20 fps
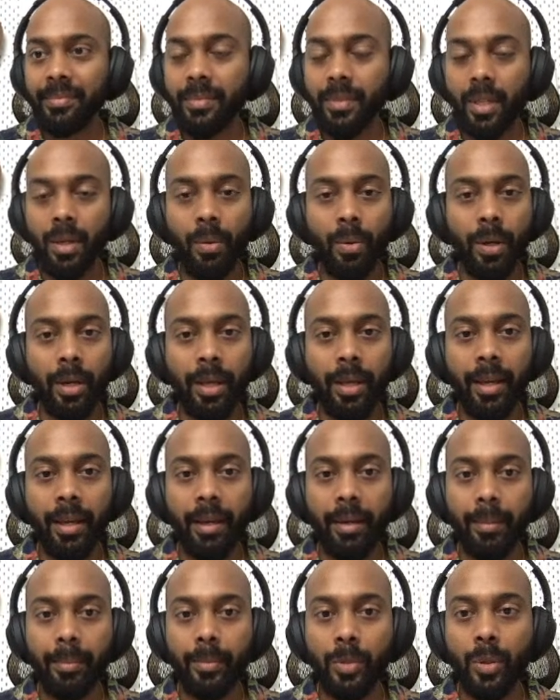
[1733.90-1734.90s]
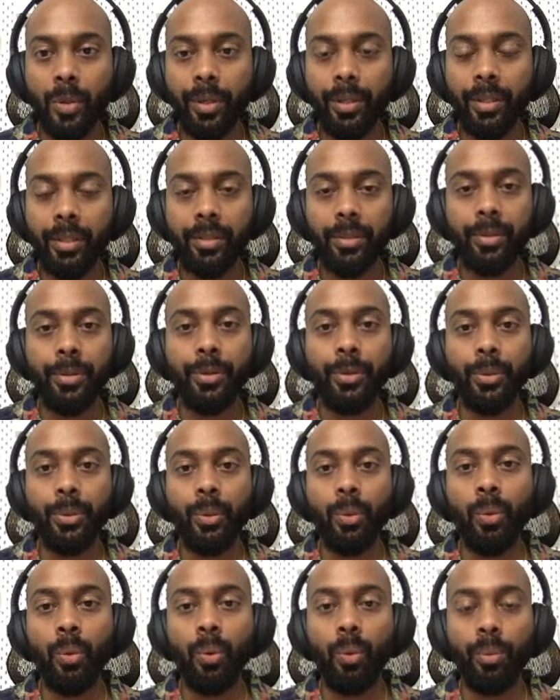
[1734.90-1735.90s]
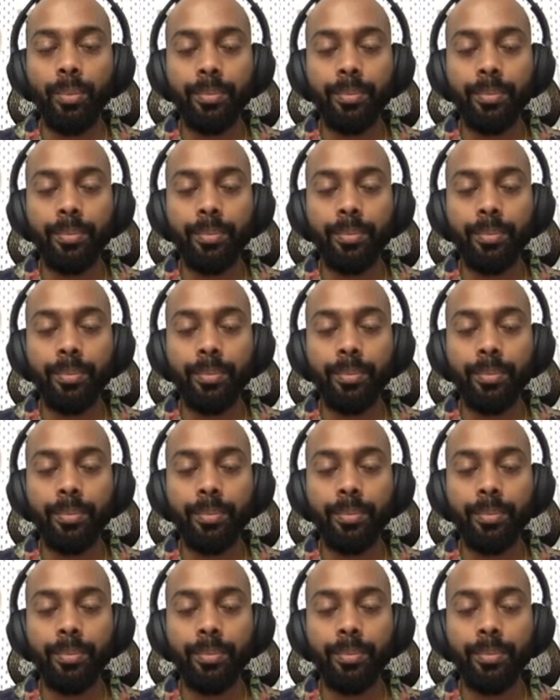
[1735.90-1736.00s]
Now what I am going to do,